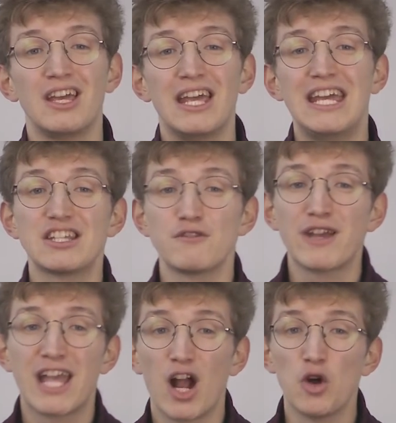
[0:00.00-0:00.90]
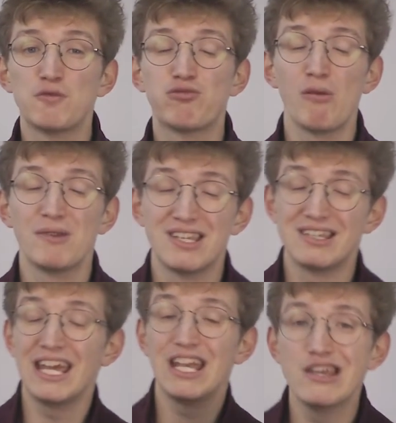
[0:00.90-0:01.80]
He doesn't forget God's promises.
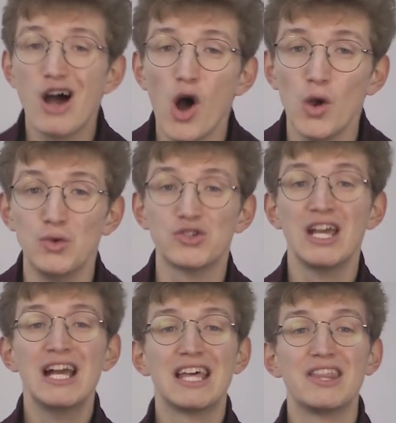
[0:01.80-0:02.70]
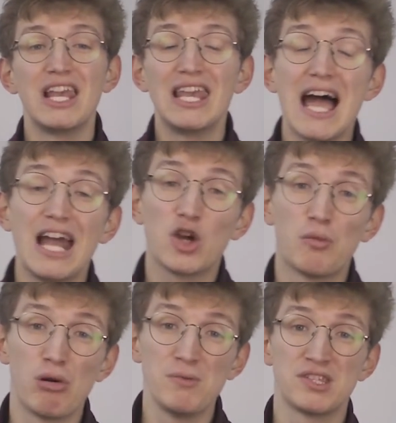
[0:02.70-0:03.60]
He knows that the land God
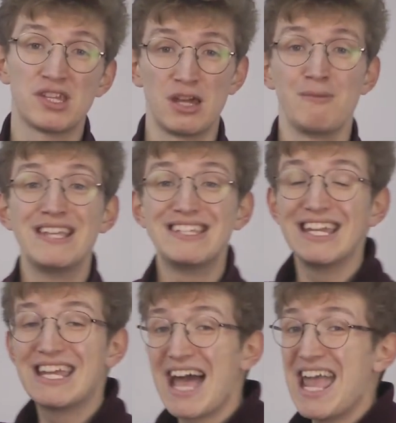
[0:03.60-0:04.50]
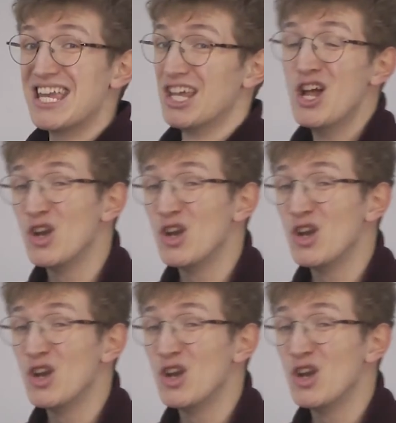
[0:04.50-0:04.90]
promises them is in Canaan,